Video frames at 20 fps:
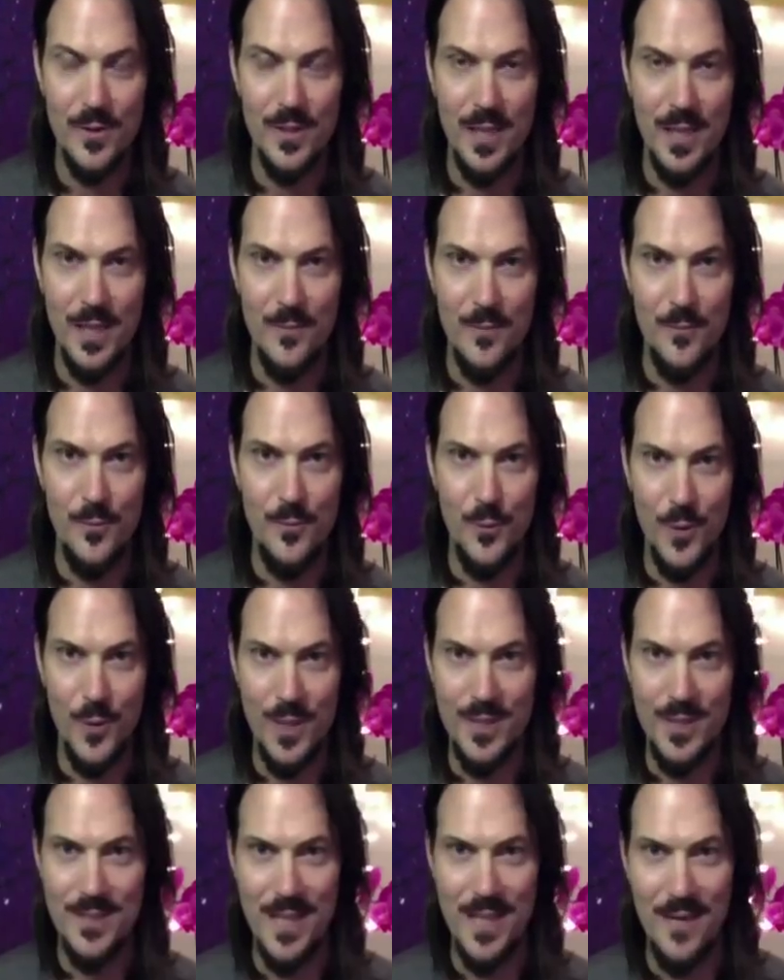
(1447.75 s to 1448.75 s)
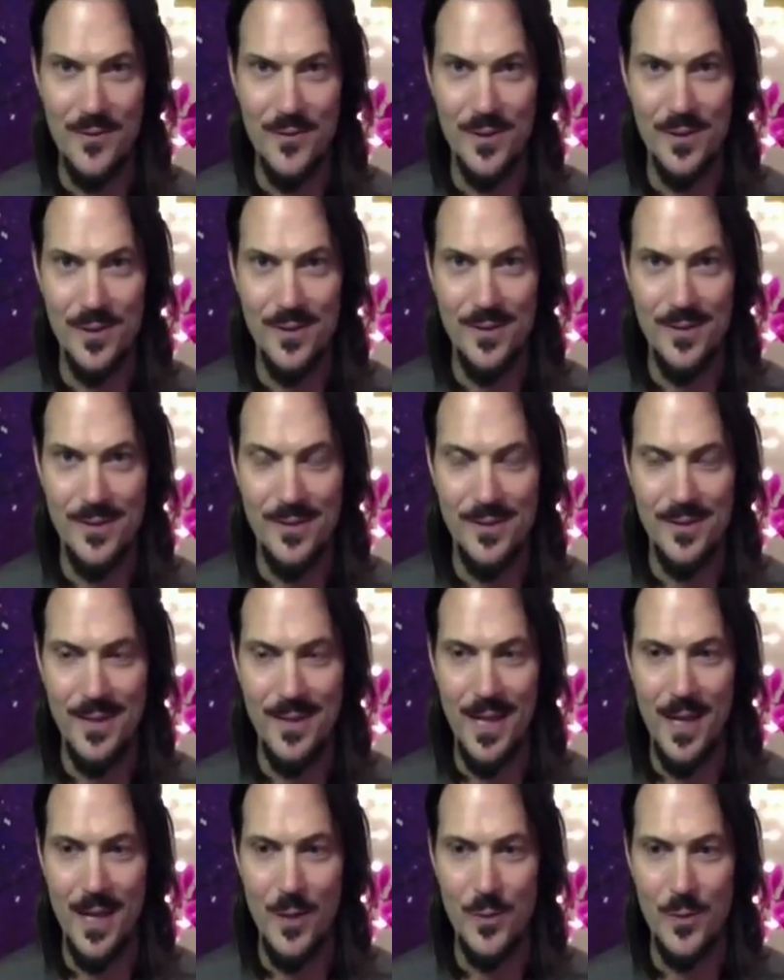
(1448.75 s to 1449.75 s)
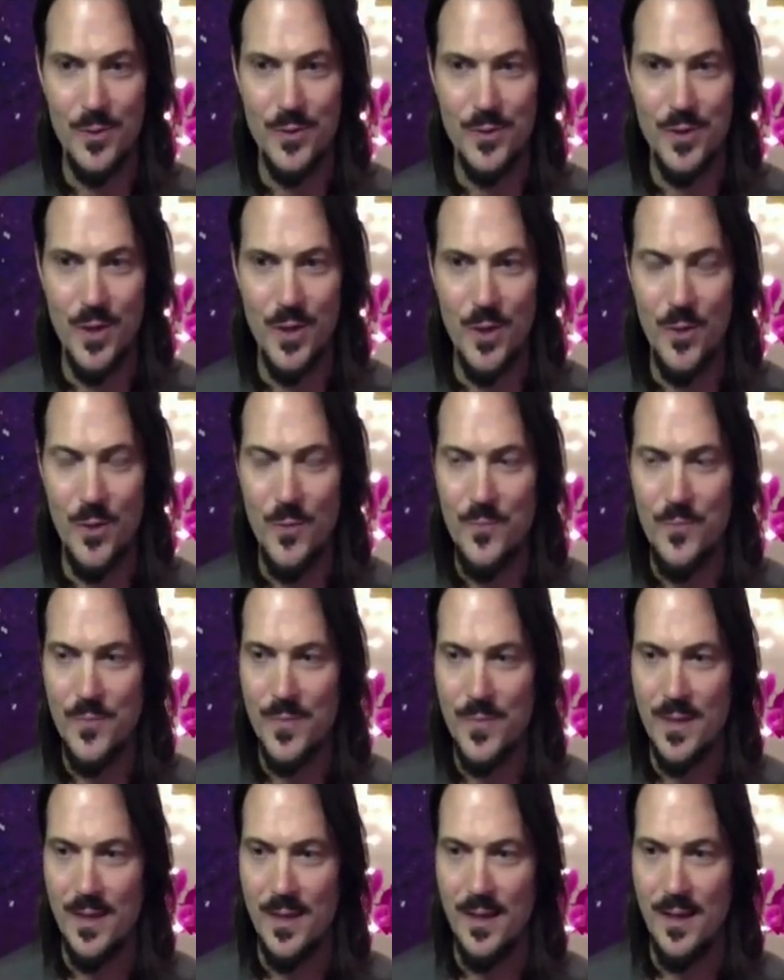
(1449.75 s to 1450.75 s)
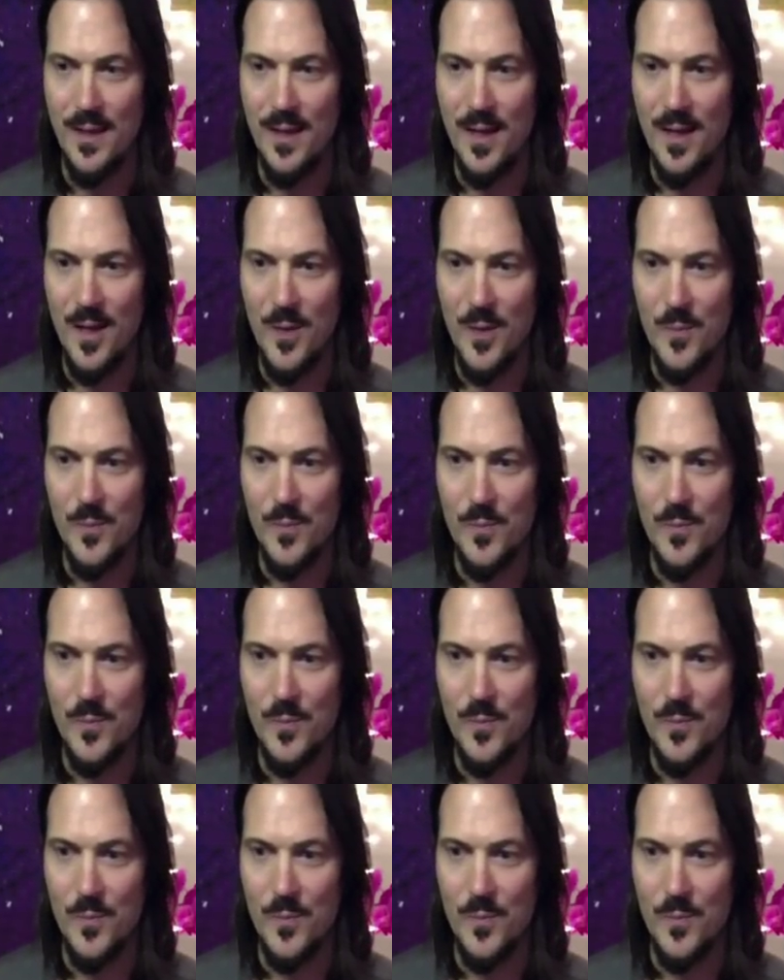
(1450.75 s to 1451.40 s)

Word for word: And I'm forty-seven now. So um,